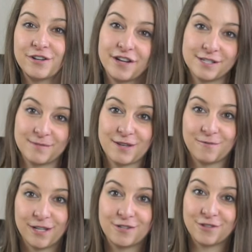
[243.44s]
to try
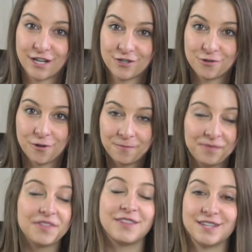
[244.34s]
something really traditional,
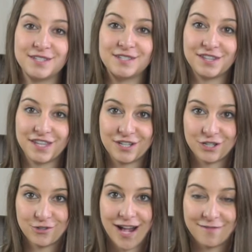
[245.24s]
this is the thing
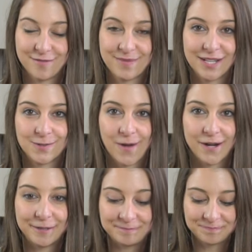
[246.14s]
to try from
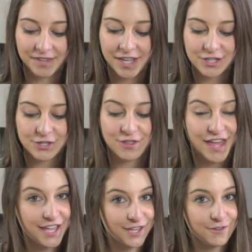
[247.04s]
Botswana. So
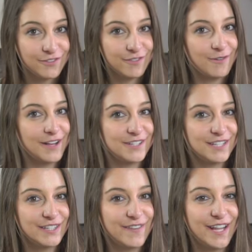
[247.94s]
thank you for watching
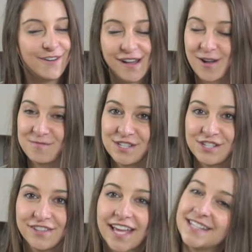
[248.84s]
this video. I hope that
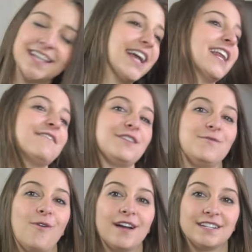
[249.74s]
you liked it. And if
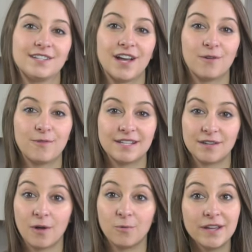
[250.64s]
you want a
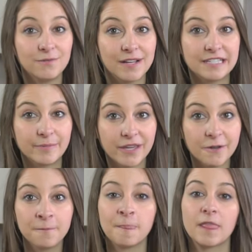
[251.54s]
written
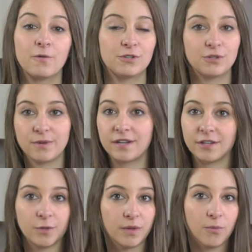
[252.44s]
recipe or to read a
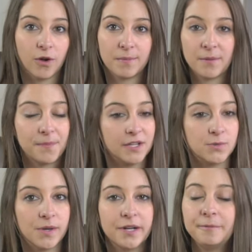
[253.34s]
little bit more about
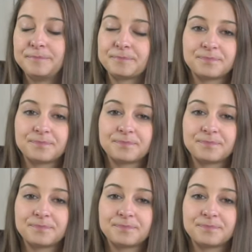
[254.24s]
Botswana,